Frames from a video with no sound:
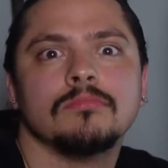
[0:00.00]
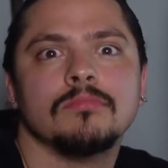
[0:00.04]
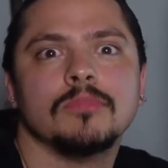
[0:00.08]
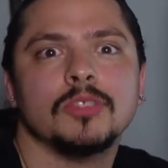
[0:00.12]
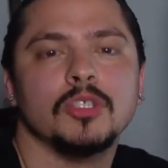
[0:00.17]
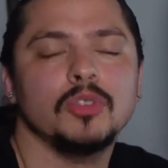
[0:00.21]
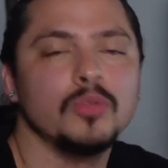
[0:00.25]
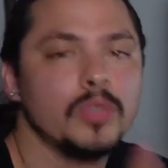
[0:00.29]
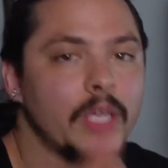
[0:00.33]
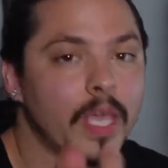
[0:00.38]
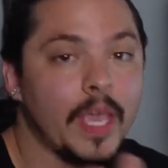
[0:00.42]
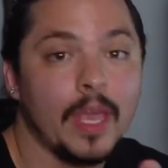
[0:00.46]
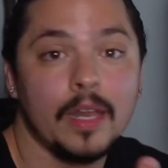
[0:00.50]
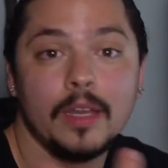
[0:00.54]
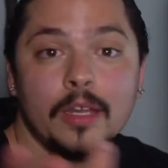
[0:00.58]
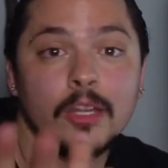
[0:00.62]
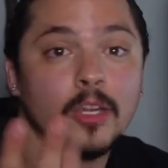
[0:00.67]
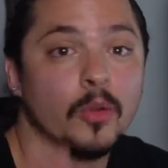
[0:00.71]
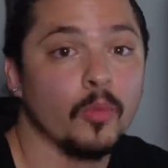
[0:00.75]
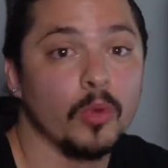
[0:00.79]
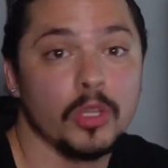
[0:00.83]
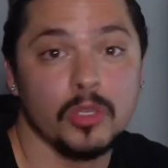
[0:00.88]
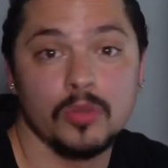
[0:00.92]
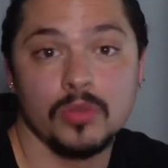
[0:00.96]
You can't
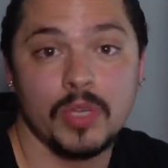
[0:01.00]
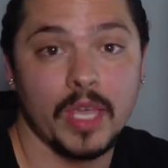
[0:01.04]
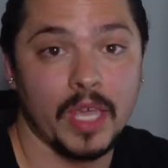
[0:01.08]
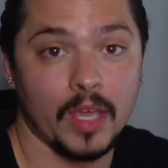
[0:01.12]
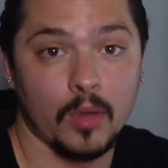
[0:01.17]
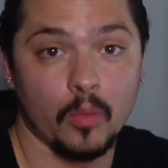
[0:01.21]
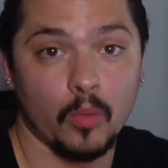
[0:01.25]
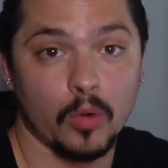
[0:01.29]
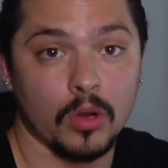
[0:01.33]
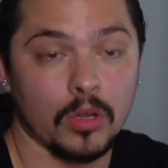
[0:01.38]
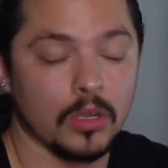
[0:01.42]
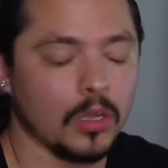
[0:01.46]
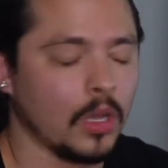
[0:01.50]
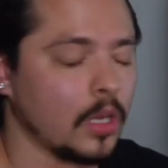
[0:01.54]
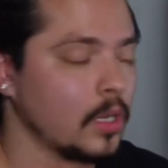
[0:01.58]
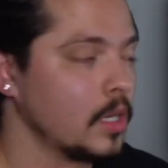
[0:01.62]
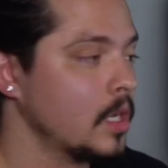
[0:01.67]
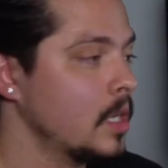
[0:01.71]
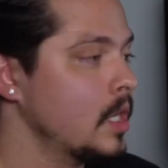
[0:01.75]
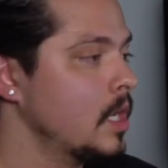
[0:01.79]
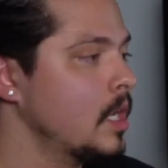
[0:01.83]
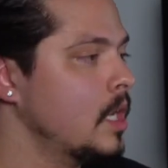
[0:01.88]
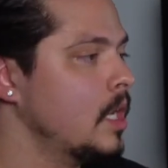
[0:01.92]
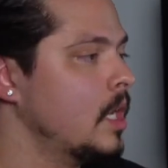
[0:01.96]
hear what you can't work on.
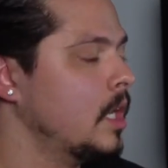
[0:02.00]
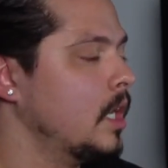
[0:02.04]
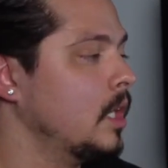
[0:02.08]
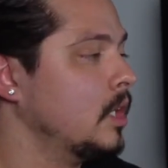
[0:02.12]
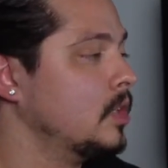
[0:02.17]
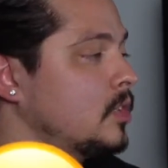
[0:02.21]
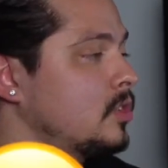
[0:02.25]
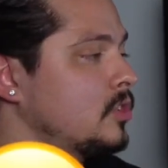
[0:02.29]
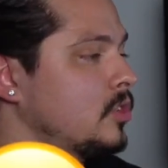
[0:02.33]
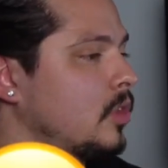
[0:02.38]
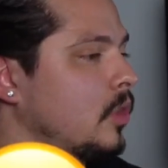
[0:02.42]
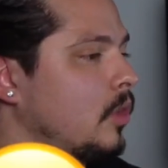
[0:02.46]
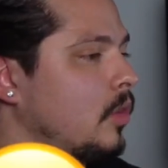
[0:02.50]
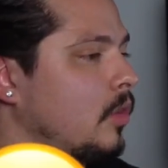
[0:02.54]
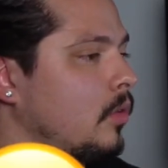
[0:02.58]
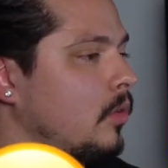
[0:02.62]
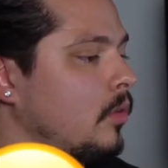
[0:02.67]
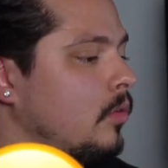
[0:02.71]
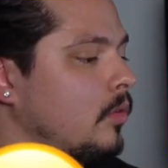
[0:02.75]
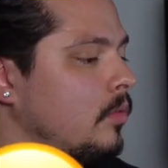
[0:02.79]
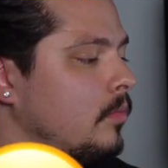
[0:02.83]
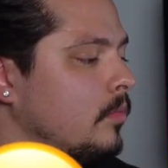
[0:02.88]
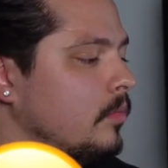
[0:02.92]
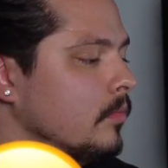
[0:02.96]

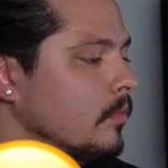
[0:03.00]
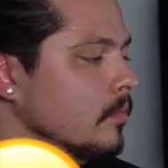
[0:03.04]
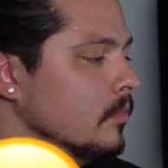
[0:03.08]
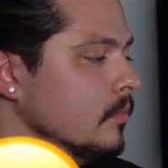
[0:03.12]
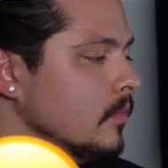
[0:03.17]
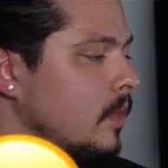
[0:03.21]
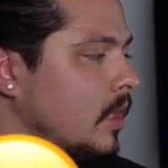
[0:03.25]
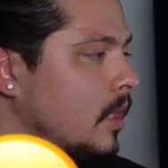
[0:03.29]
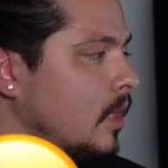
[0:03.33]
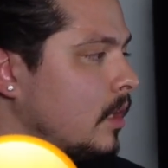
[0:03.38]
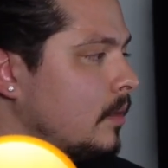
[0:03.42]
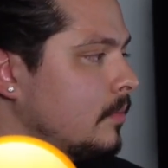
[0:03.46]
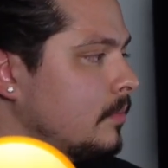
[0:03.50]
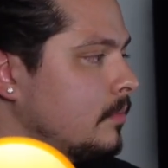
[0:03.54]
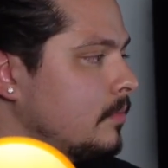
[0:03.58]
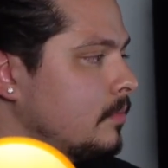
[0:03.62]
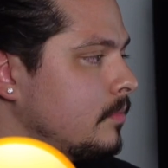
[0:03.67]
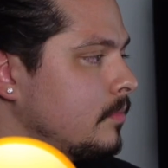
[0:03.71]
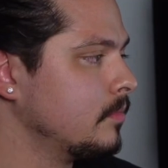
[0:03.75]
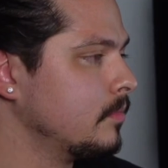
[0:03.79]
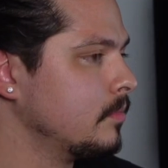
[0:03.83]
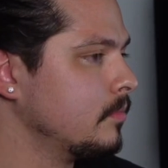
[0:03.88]
So, no,